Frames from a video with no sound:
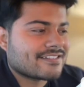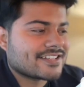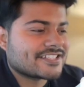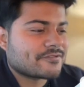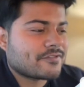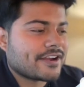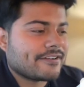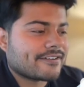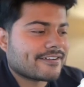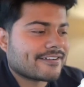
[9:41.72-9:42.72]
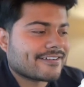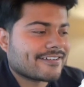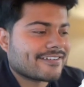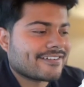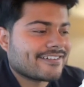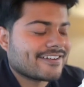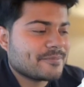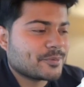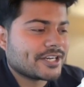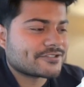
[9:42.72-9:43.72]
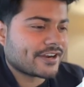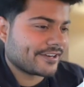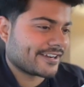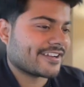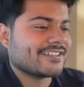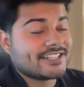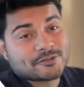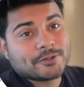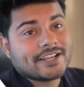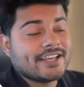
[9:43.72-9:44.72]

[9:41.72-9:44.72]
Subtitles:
This is the fire and bullets firing. That's cool.